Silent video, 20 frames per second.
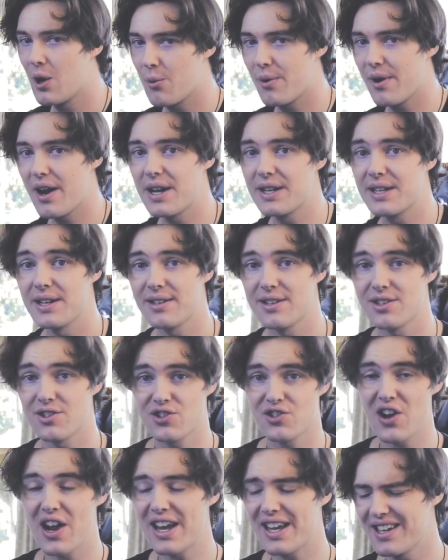we're reacting to
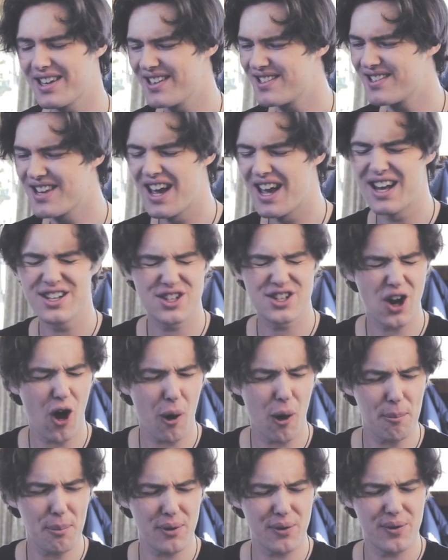Stray Kids'
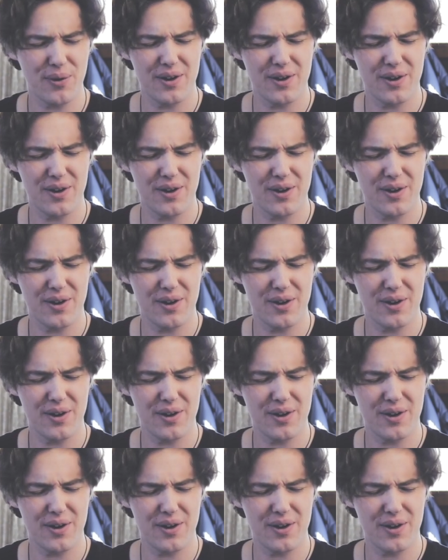Top